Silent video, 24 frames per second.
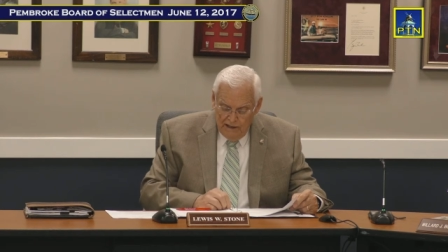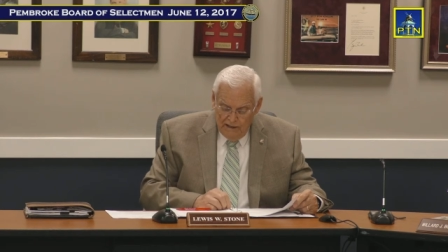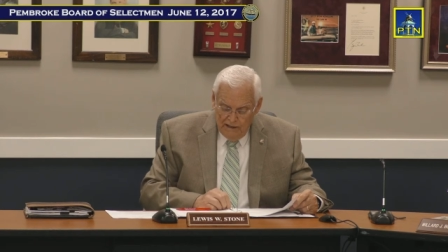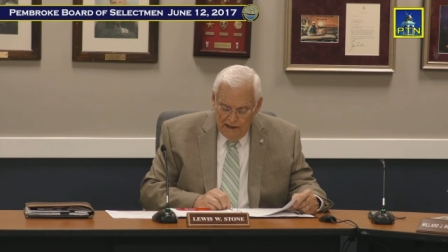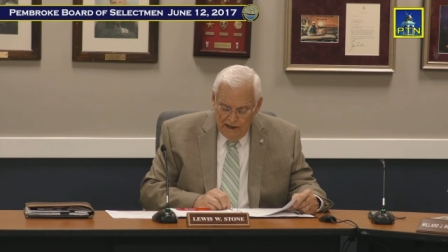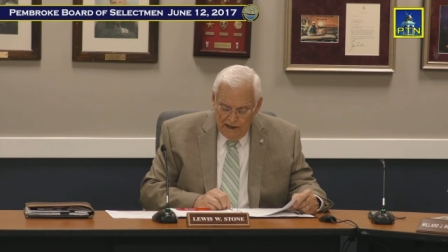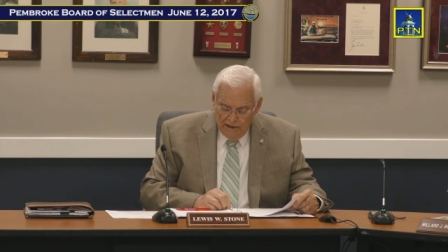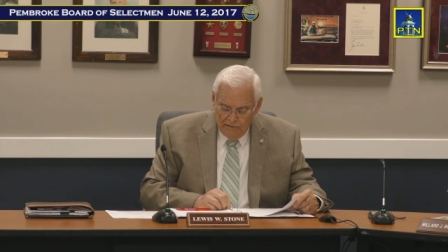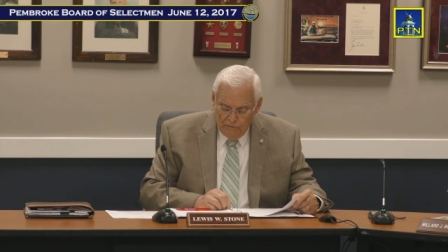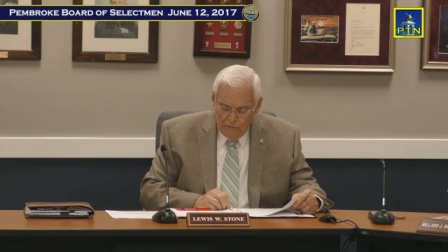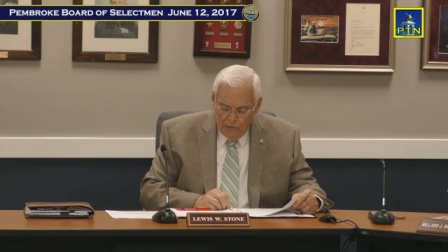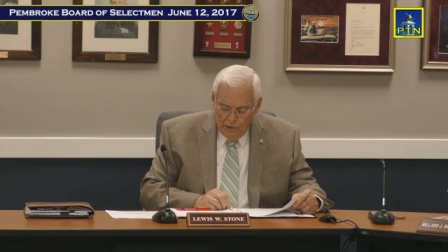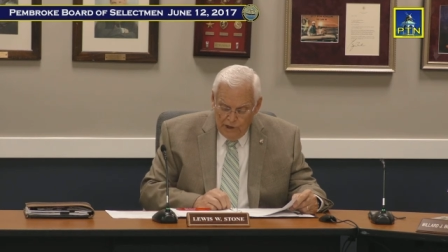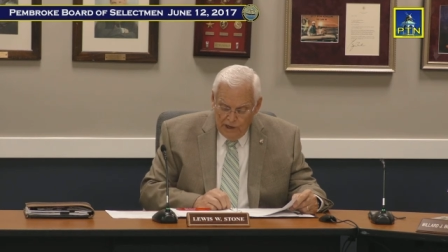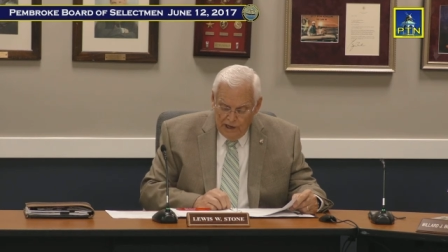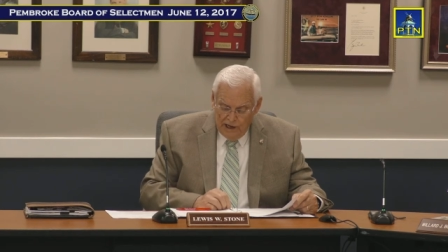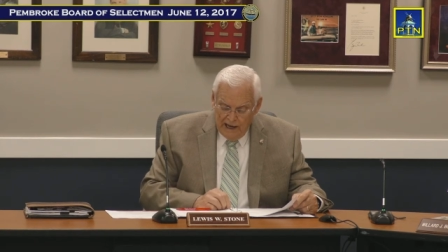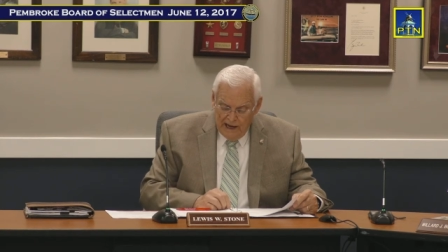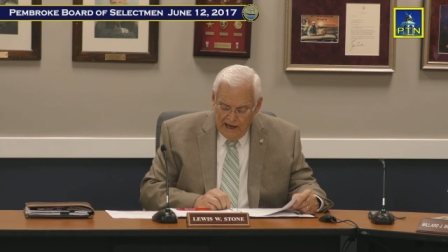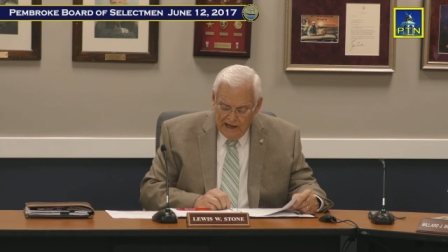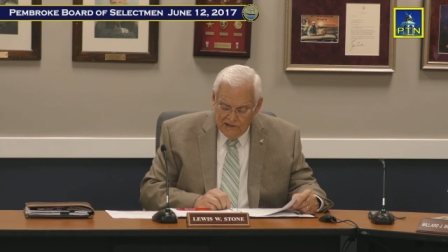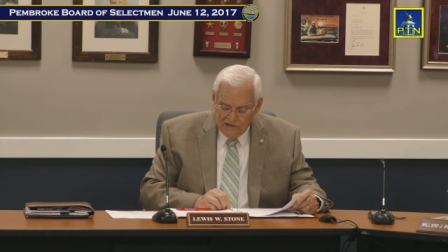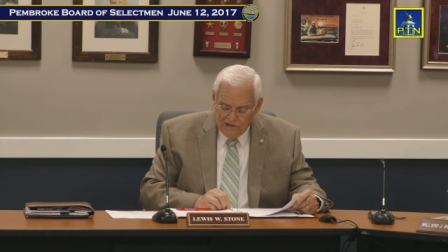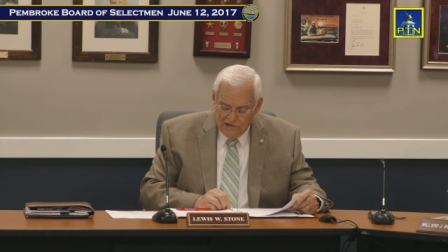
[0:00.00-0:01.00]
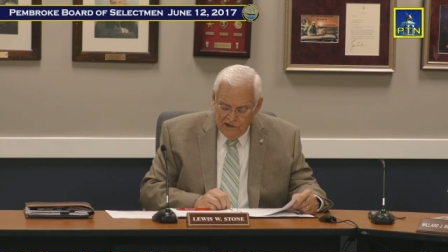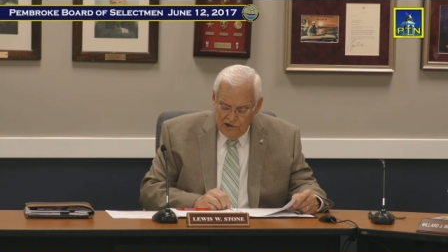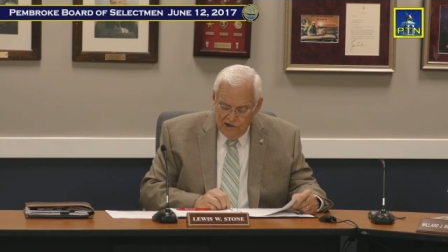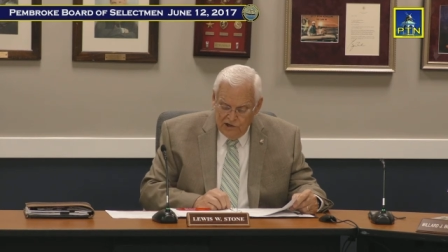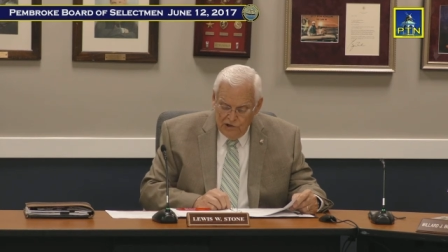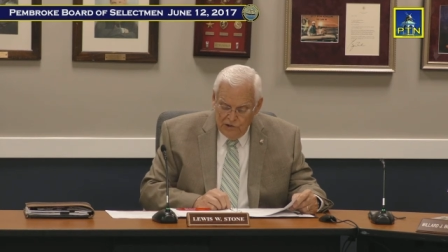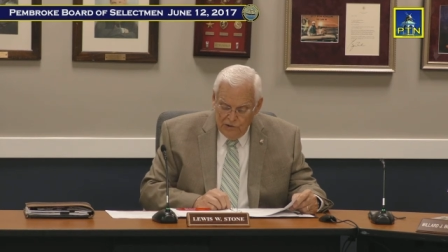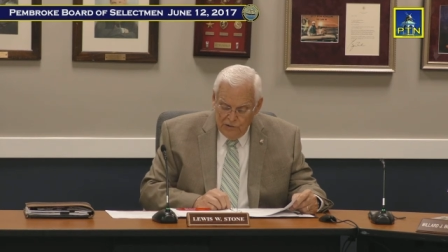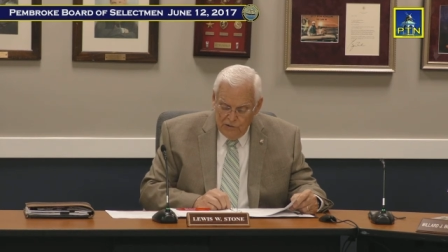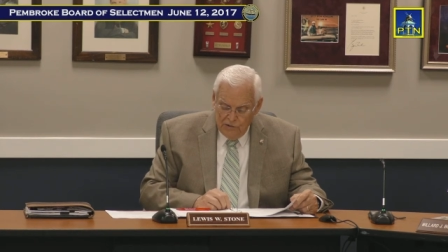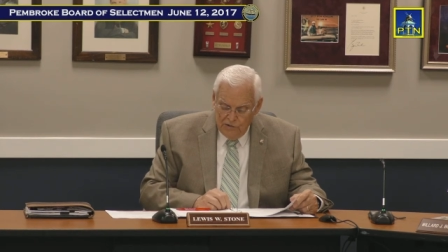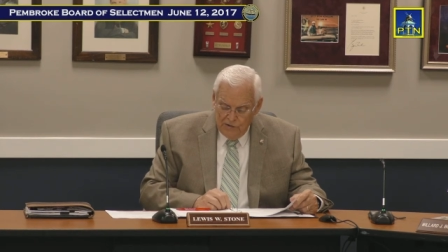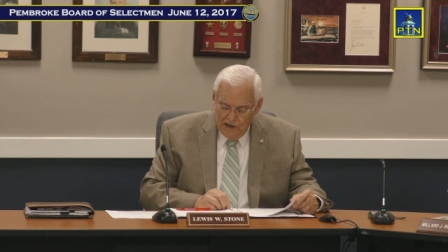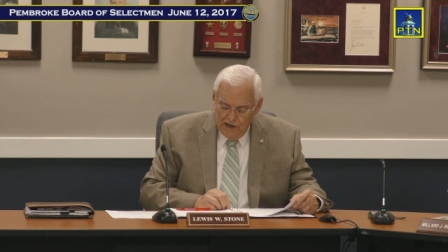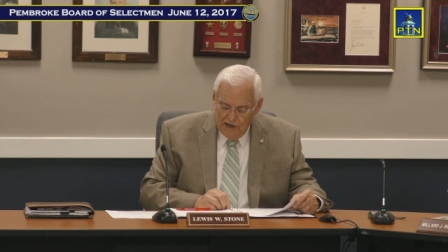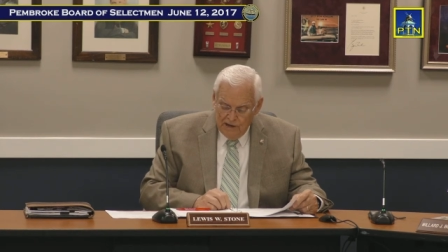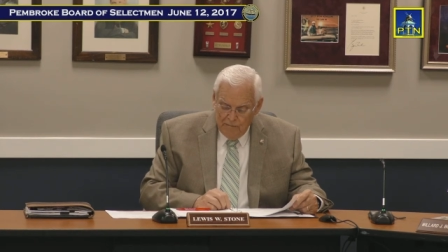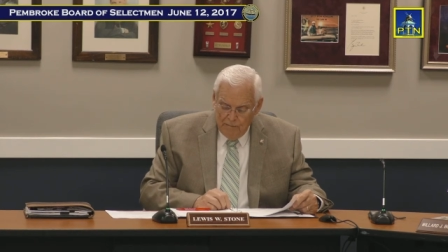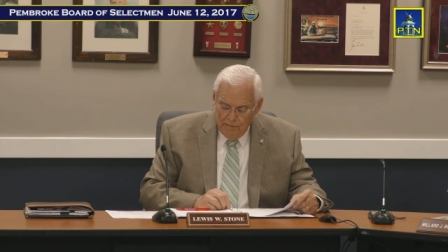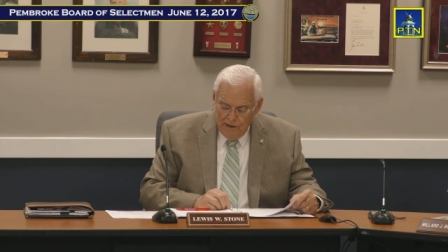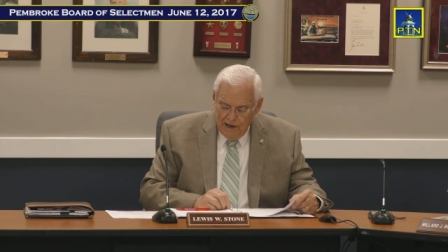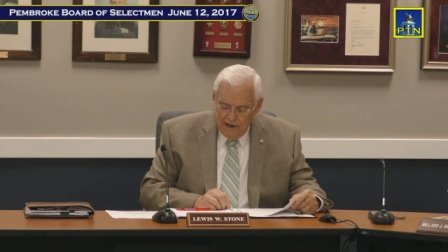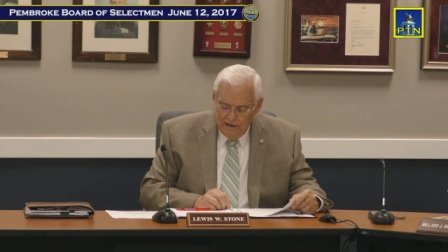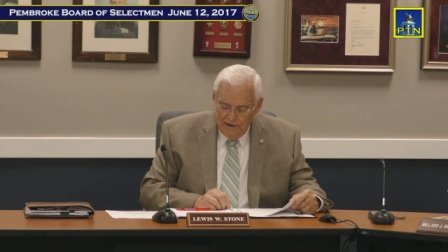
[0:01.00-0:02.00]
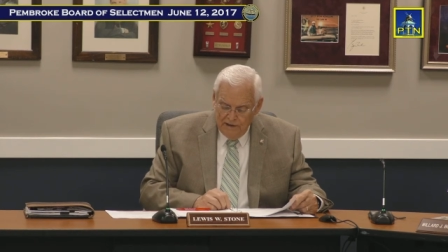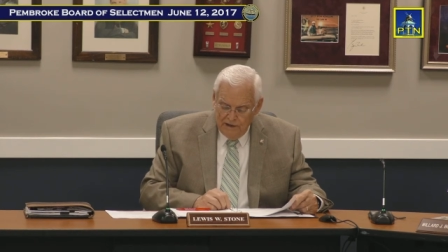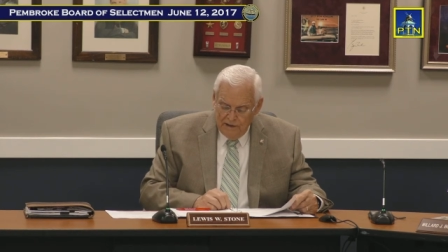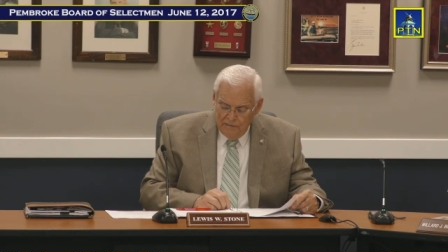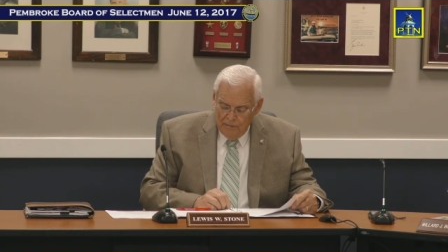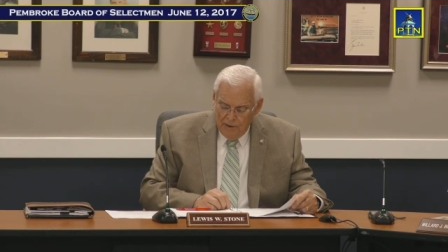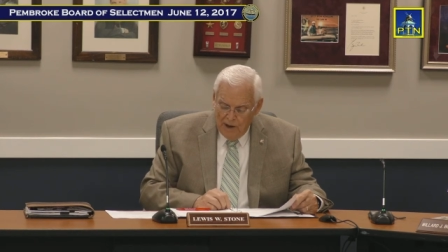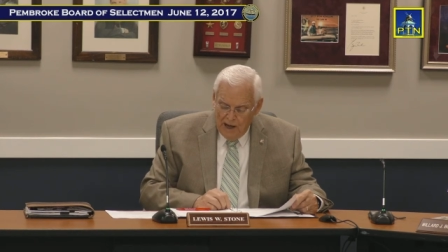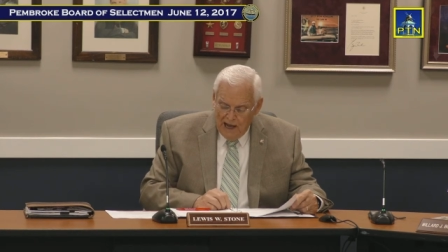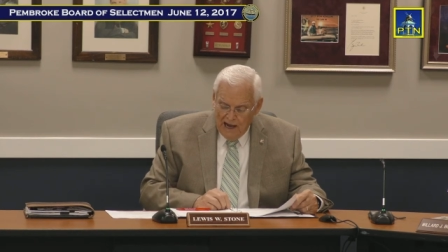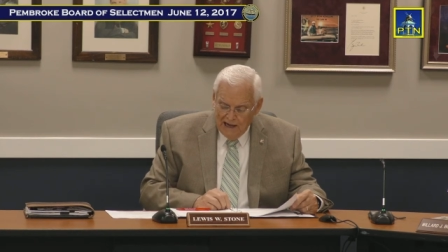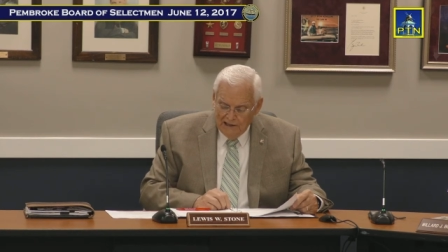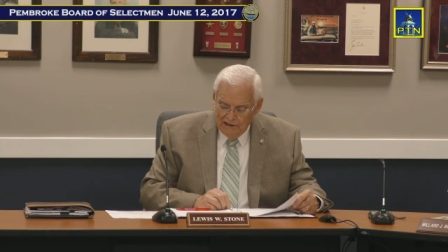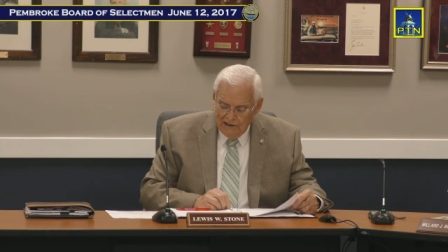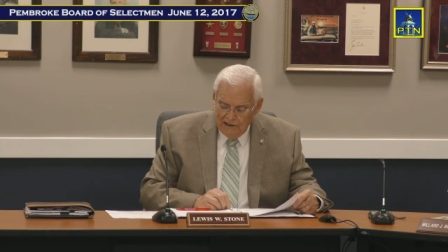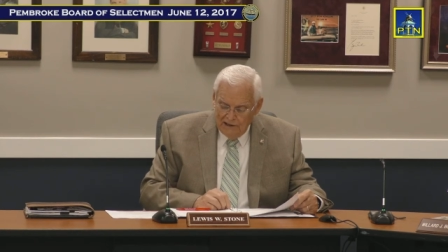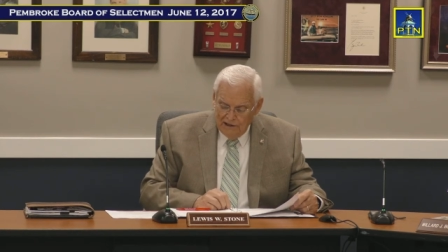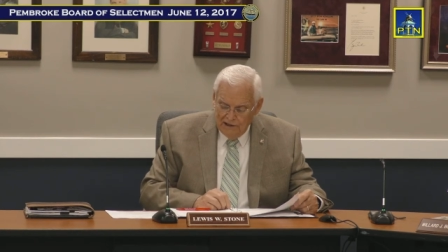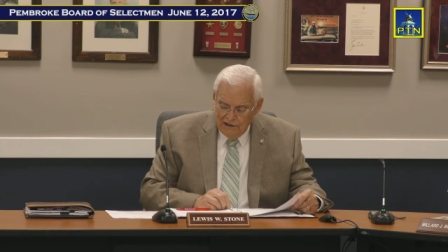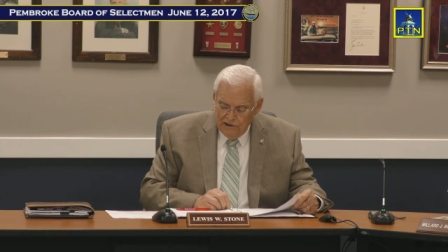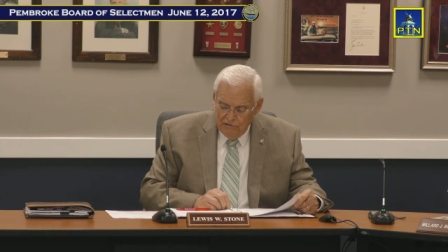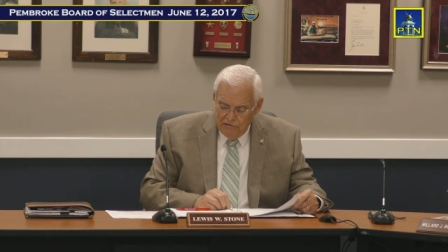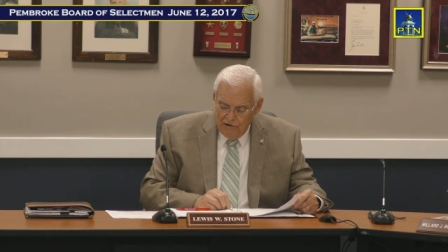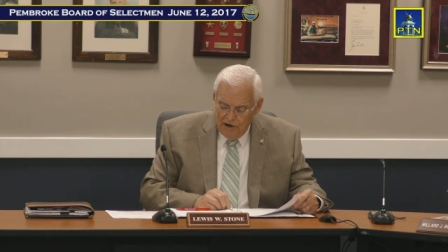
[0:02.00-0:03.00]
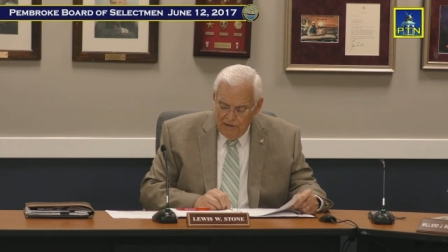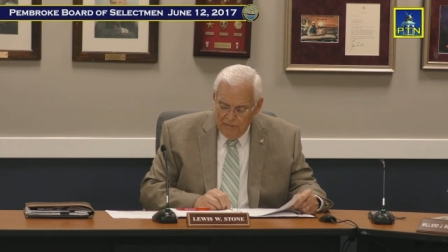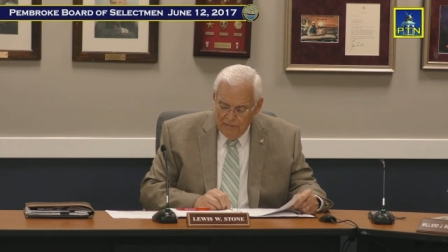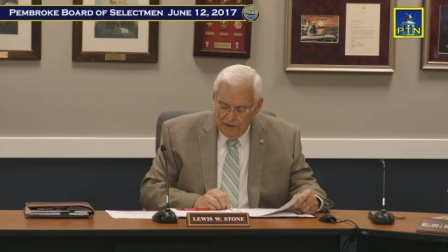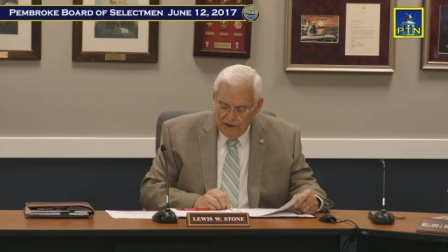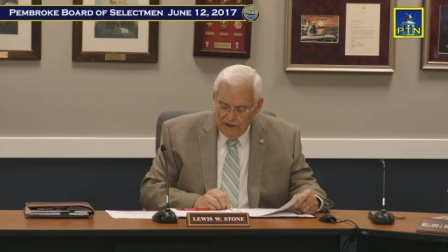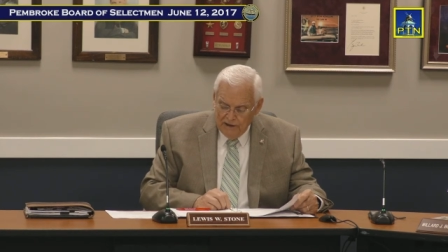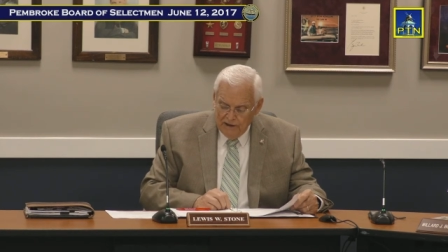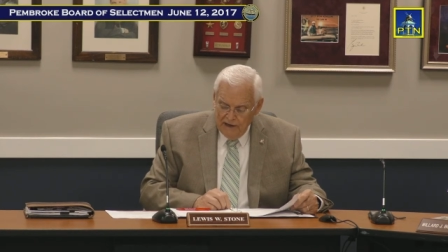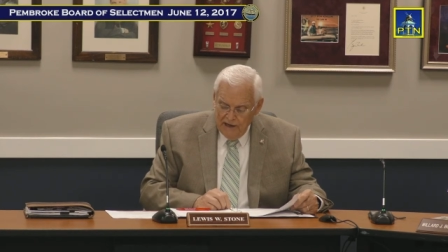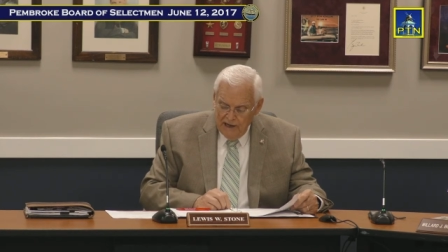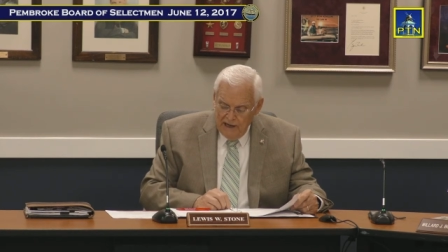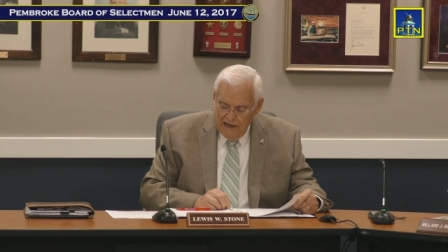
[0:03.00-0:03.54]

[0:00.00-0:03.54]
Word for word: that we execute the amended pilot agreement